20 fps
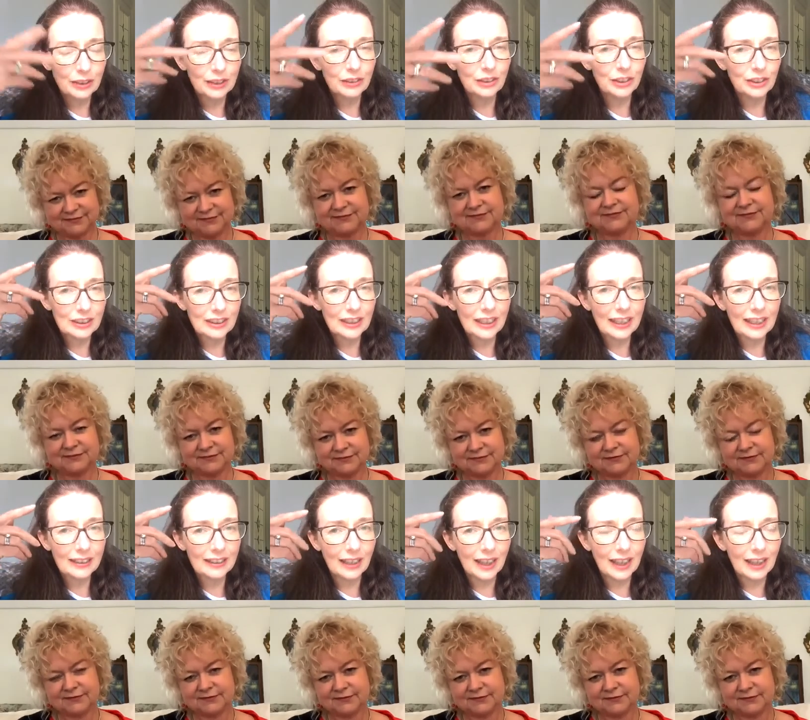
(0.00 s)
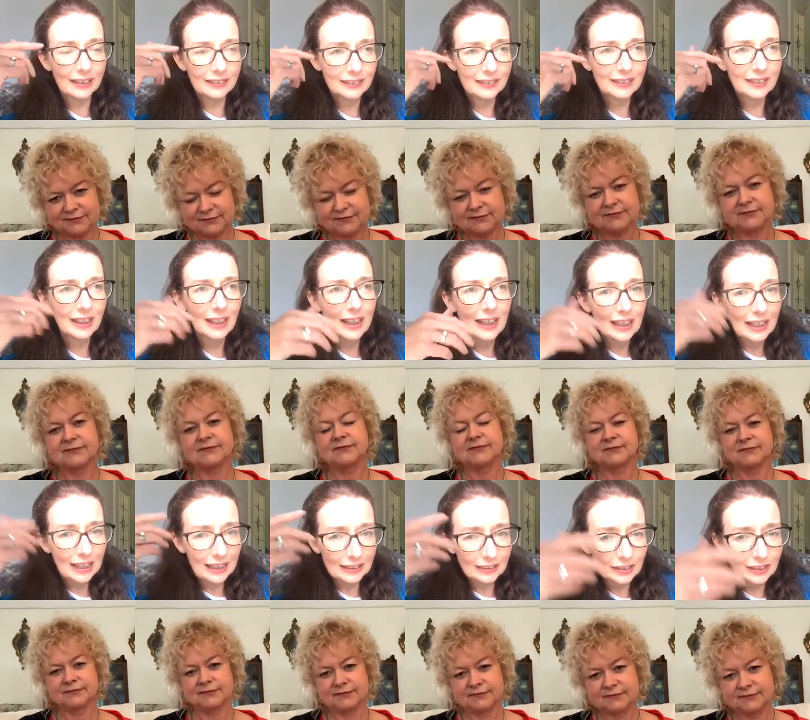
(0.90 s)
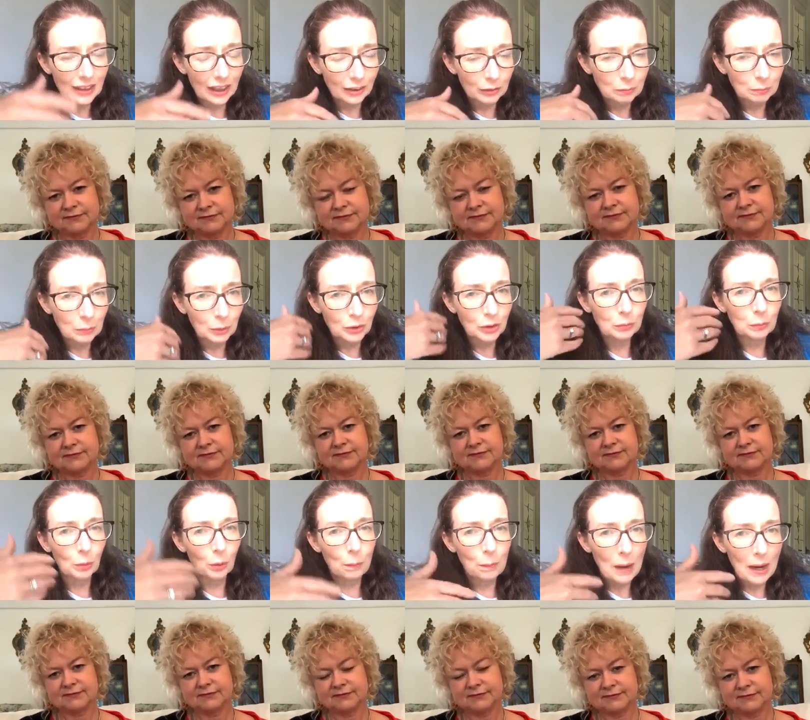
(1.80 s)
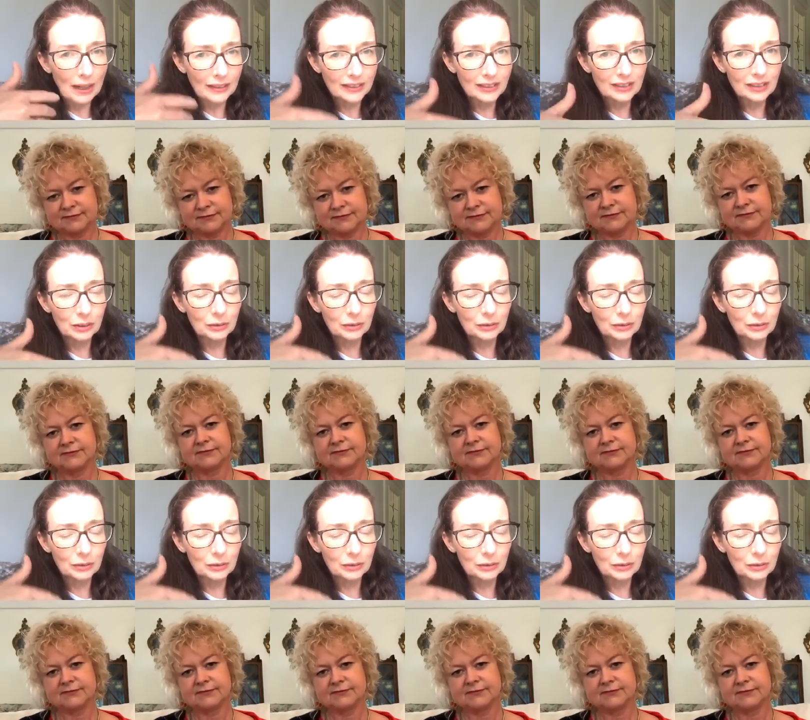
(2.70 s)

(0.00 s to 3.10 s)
Speaker 1: you say that it's got much more positive